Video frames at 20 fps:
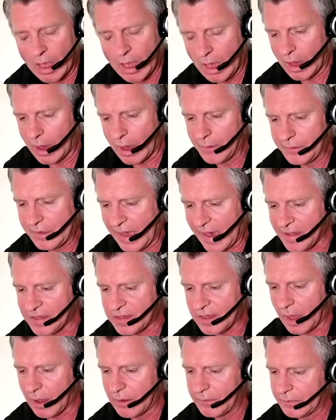Okay, so
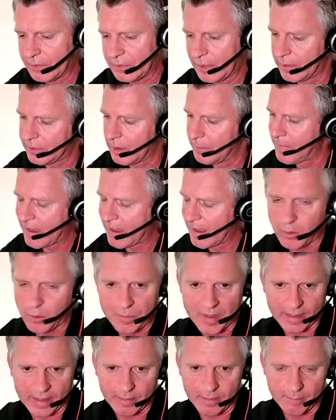the
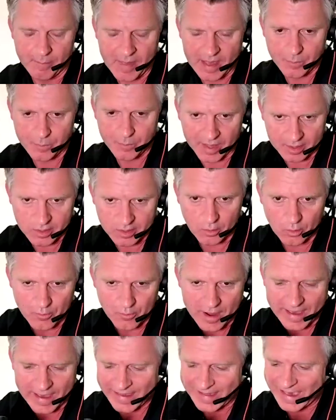megapixel rate,
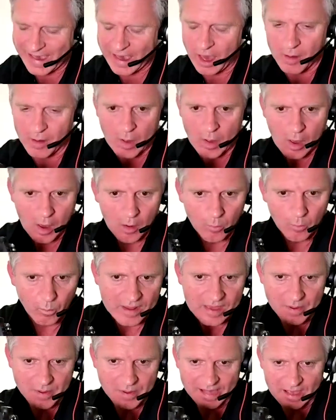we
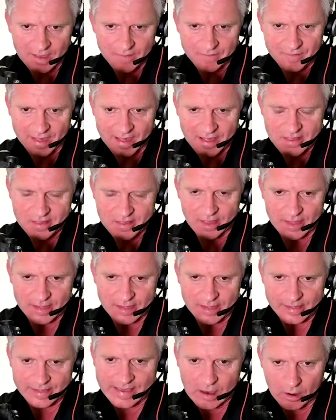believe, is the
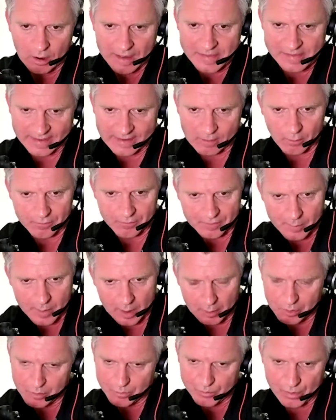ideal for
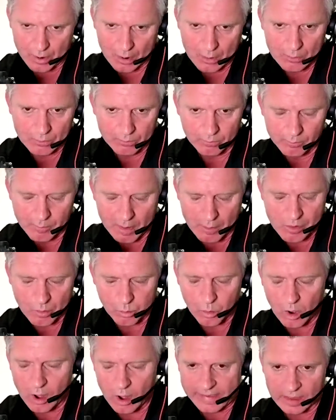most
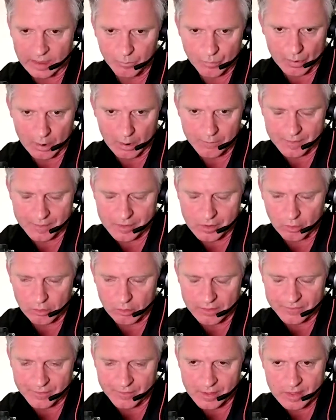working pro
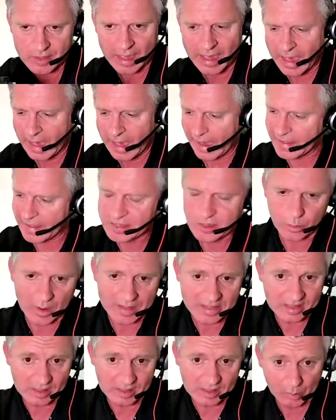photographers. It's
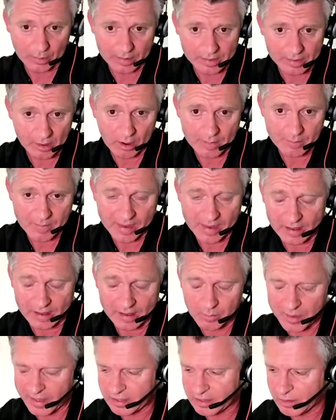20.9
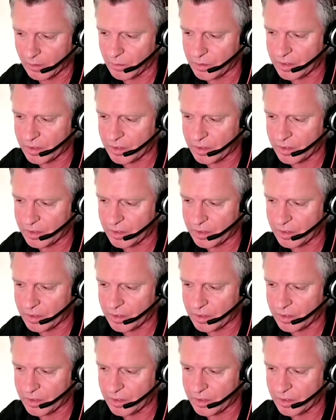megapixels.